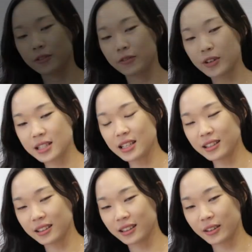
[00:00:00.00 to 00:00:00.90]

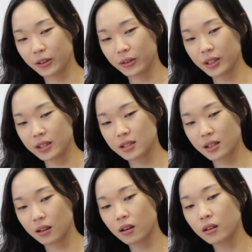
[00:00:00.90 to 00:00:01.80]
Firstly, it's
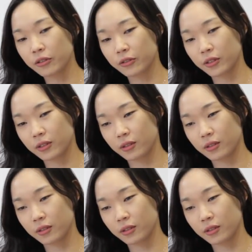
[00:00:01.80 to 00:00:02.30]
a lot of